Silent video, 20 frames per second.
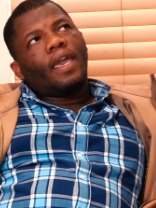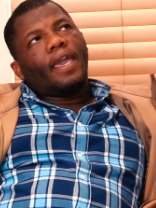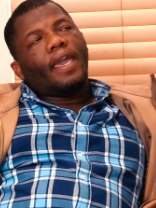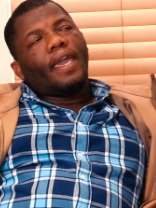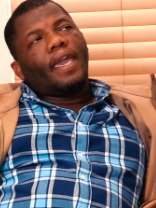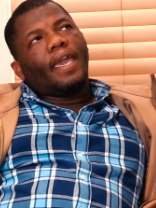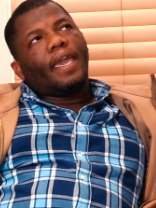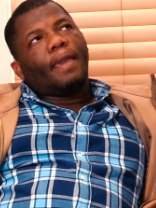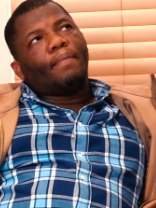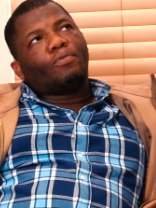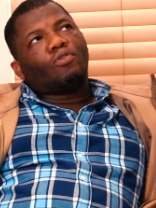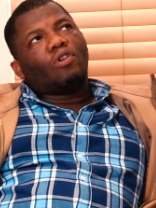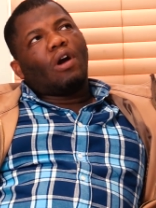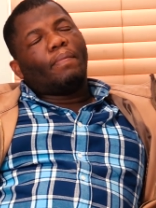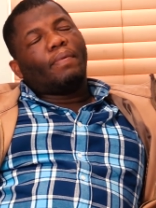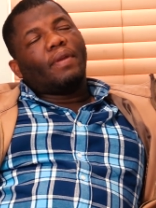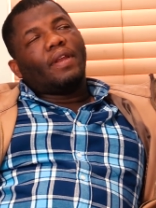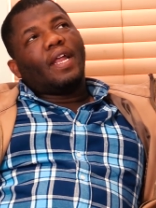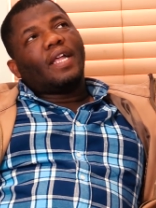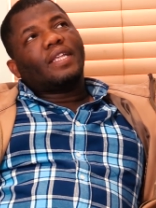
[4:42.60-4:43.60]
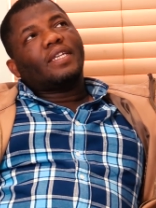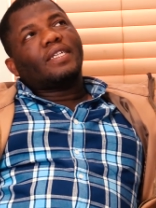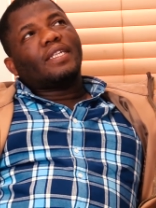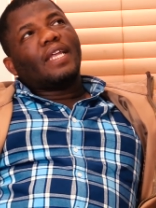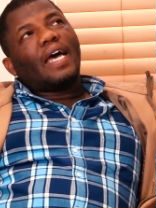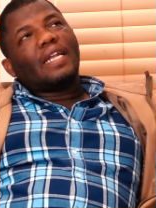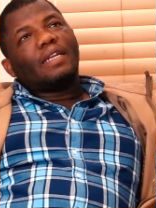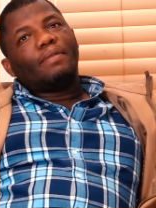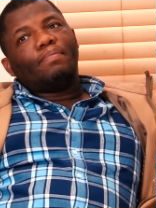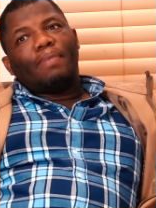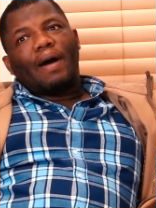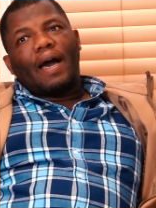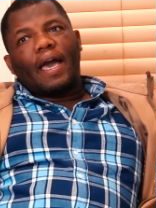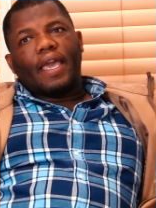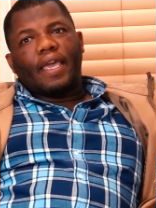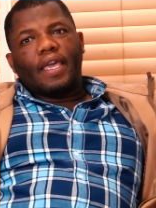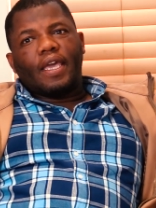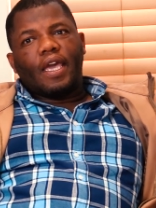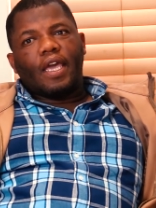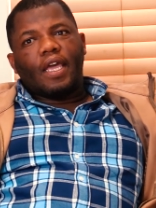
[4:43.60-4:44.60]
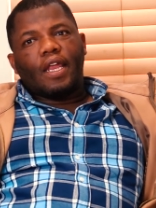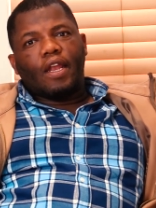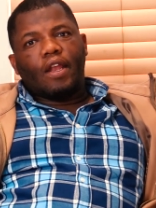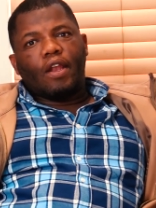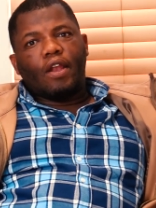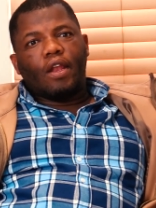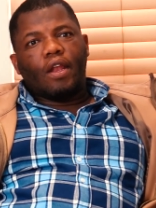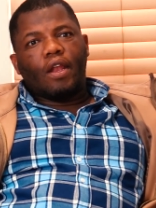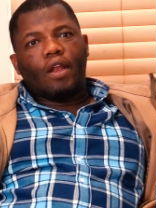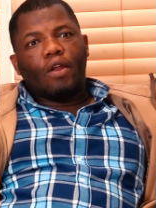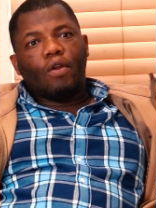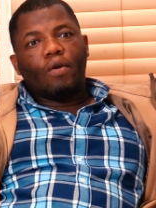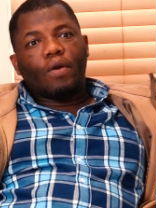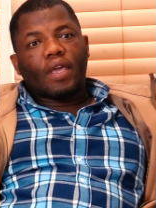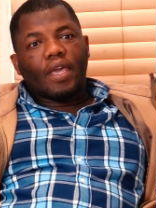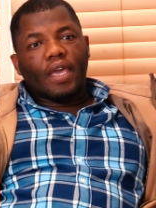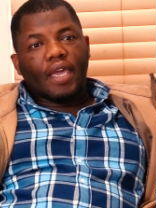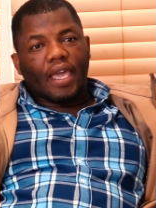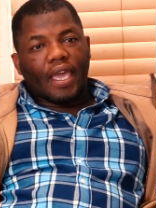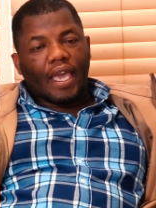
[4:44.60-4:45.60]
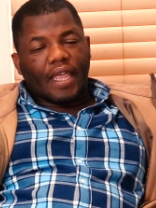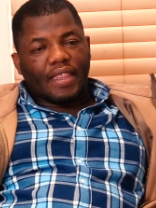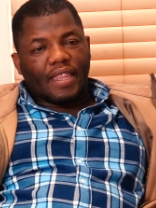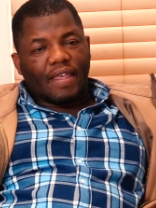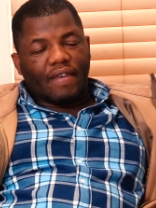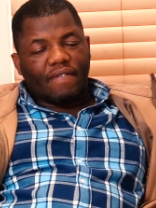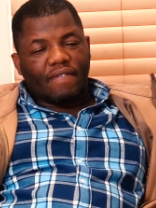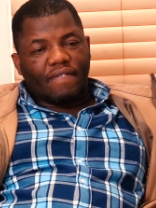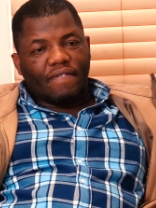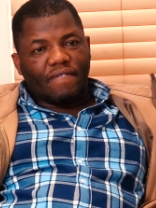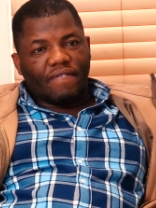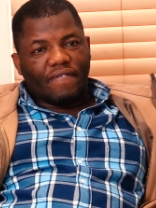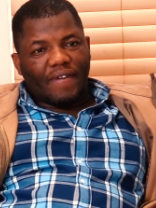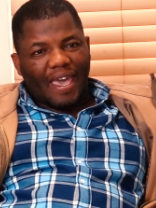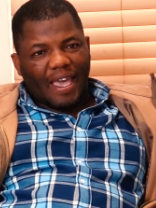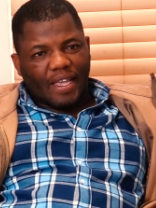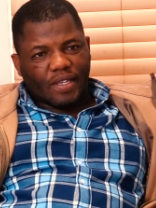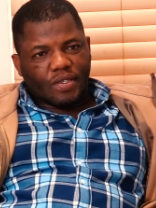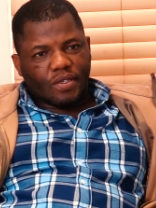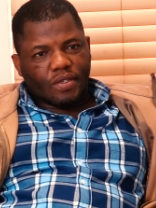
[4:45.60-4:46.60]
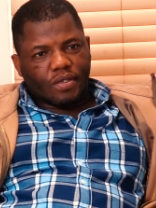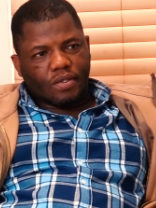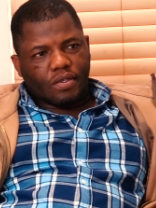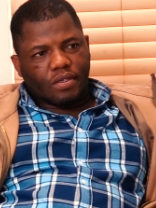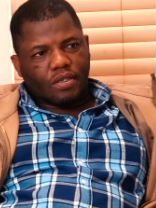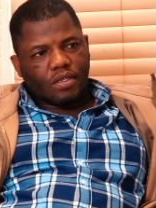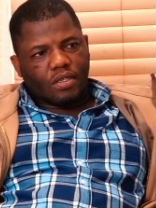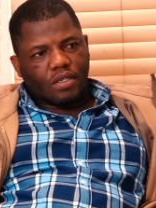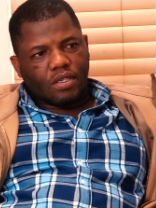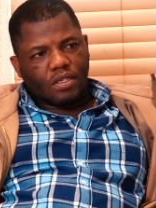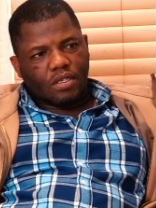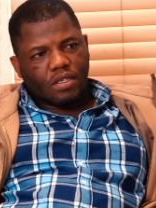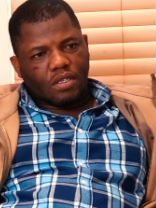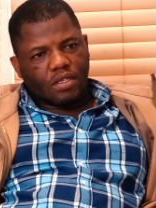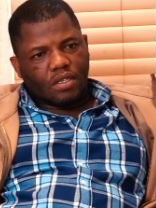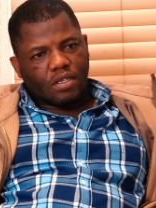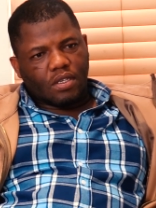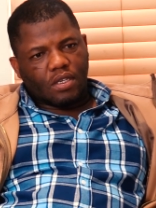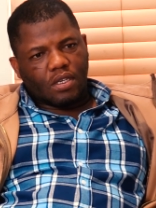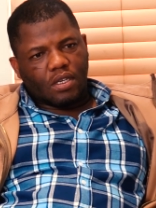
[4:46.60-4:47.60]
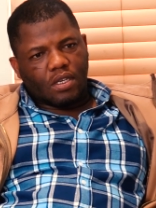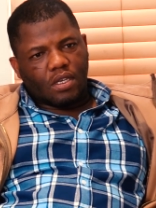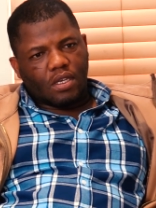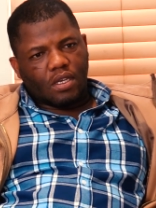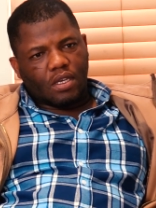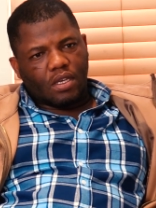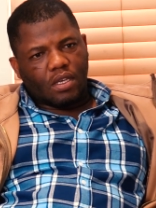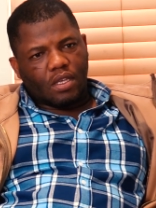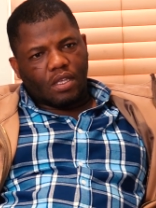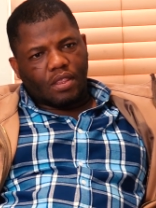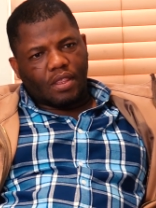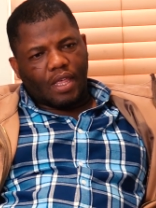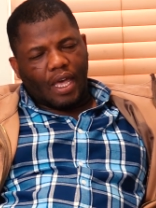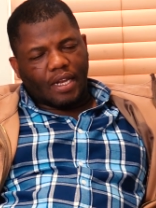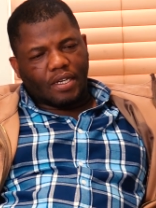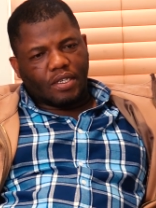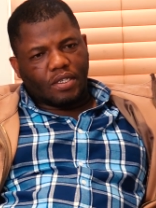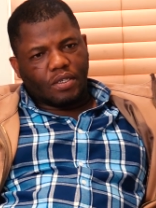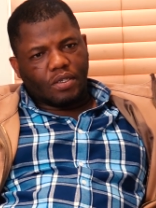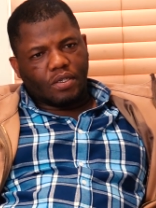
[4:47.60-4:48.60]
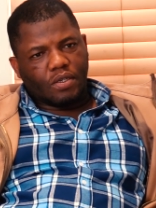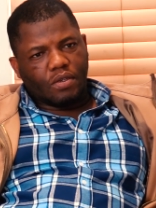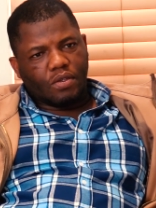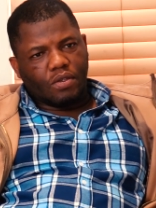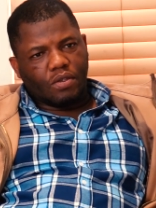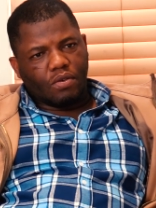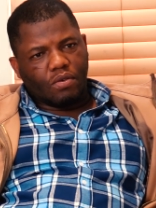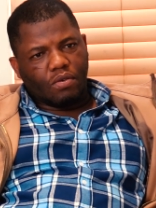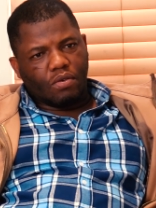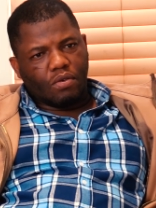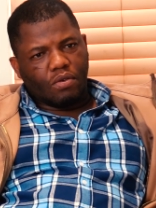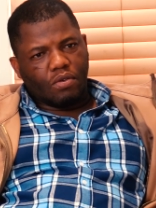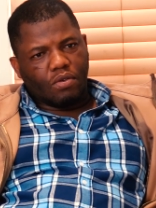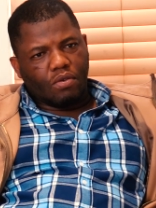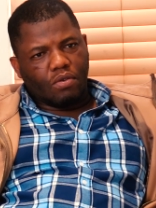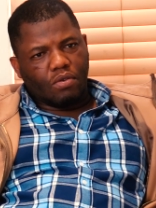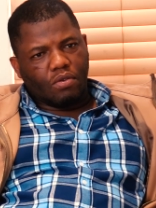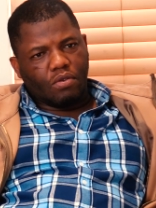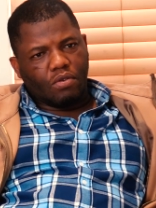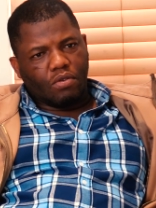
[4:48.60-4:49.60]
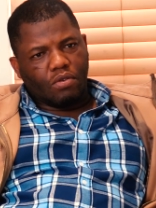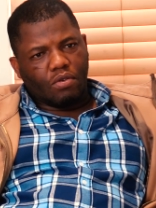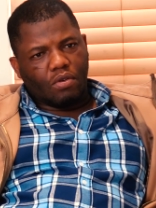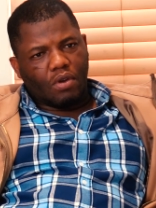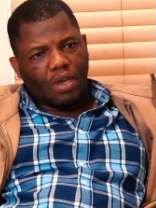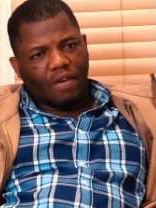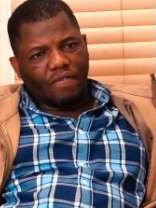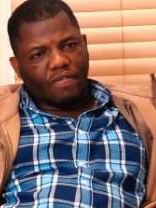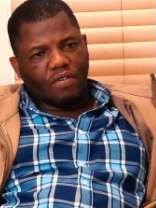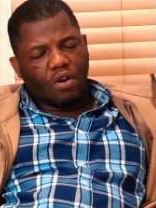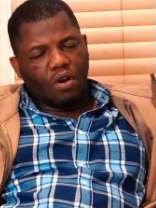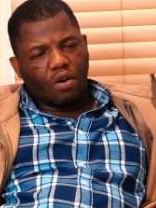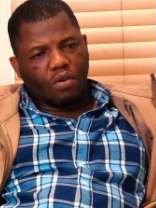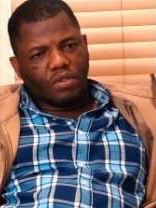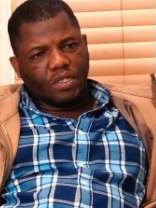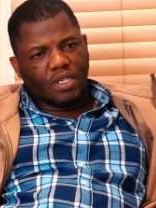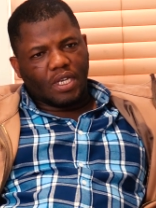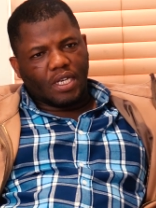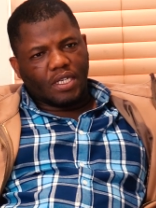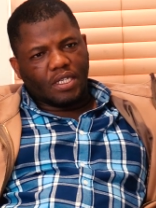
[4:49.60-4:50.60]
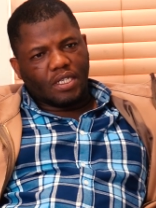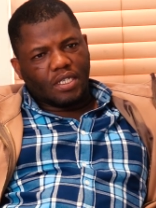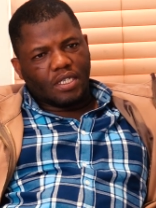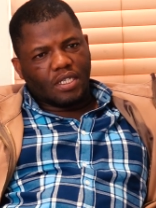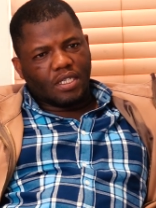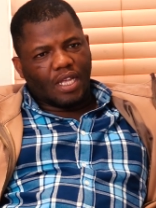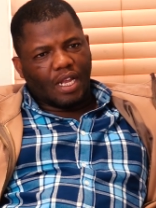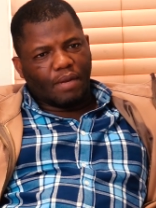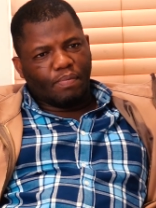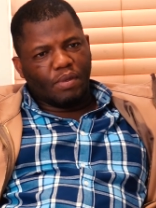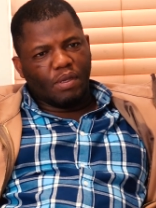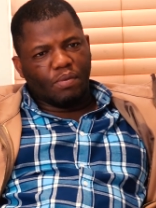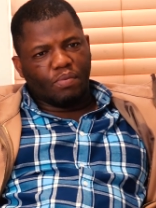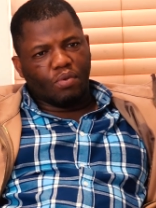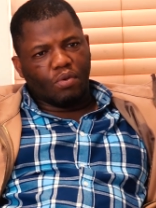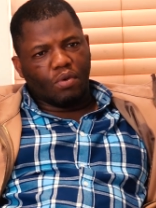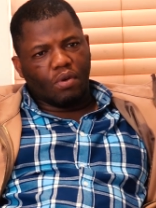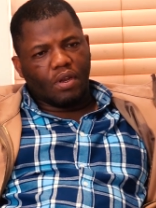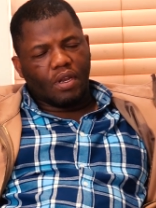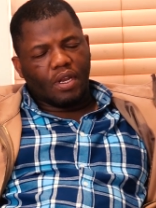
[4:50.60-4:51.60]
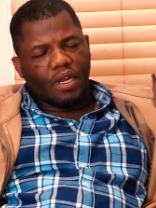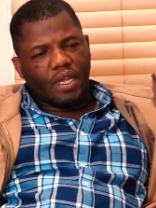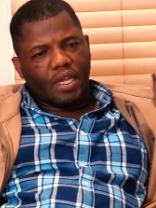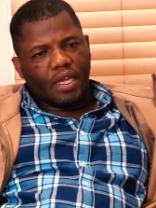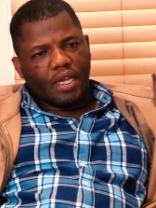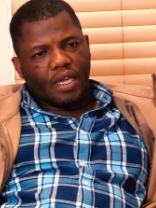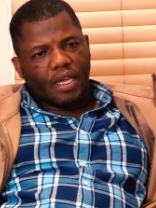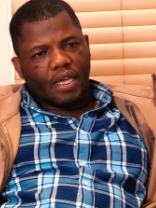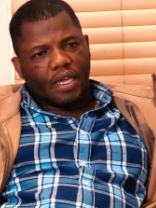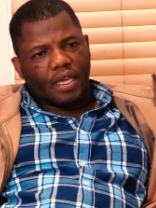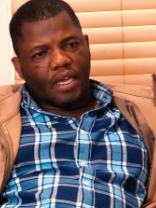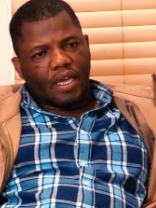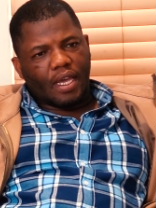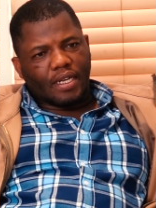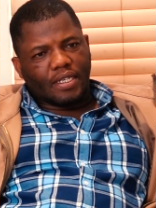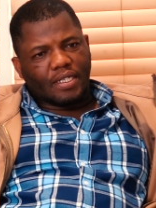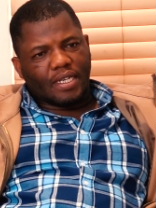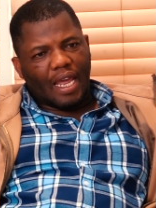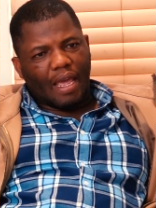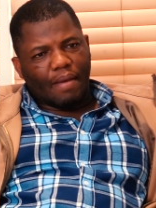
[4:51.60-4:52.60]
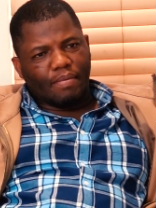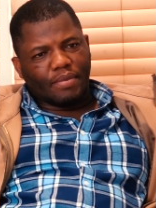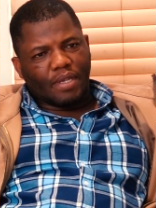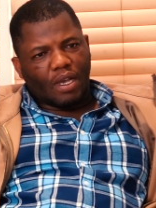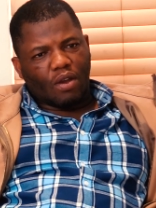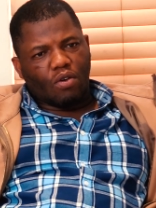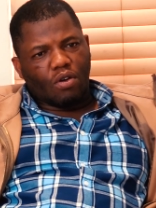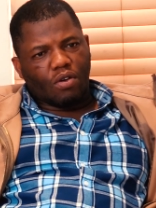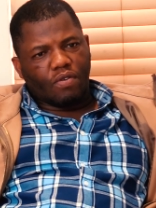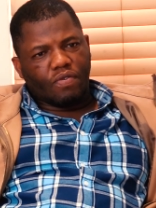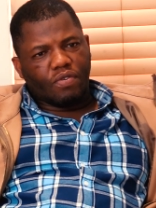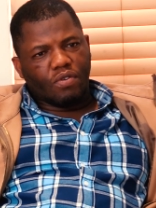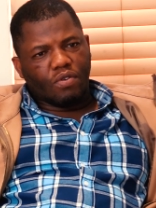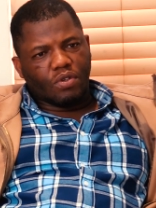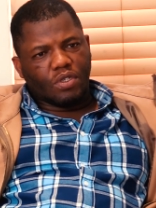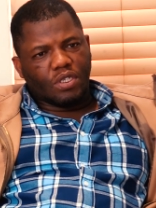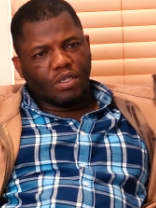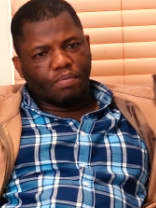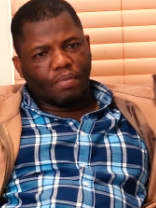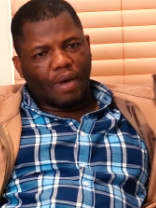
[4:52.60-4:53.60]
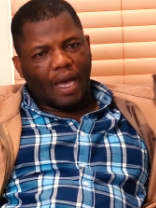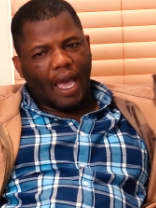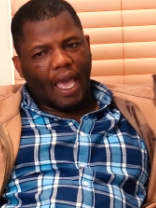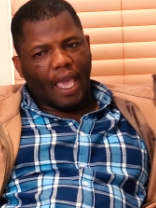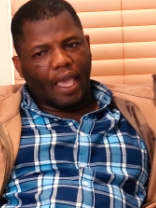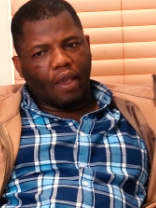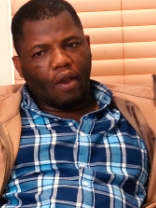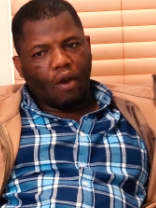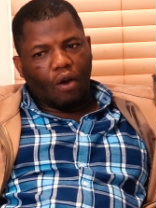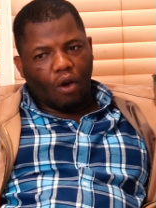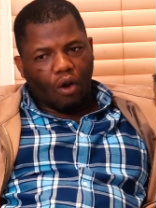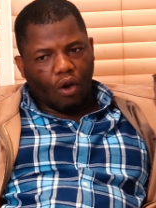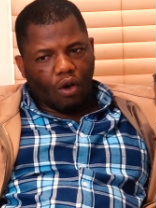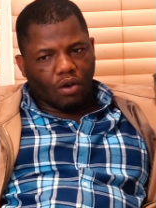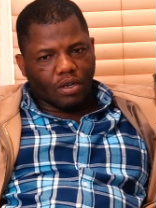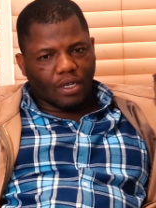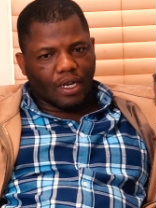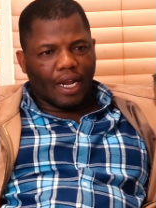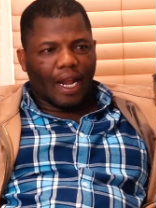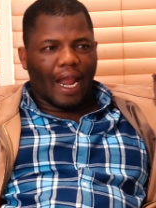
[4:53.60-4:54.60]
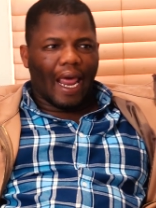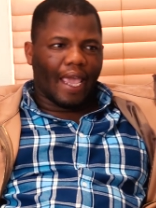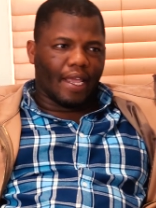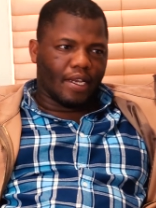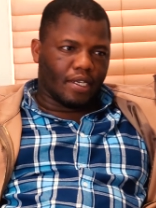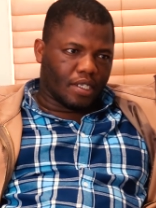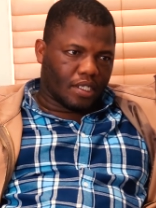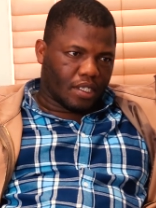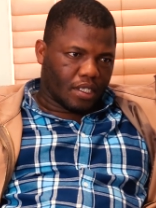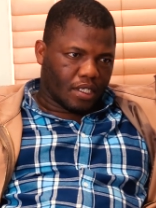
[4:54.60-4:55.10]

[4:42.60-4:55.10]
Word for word: uh, probably let's start by looking at the verse uh, that you, you, you have quoted that people at times are confused by or rely,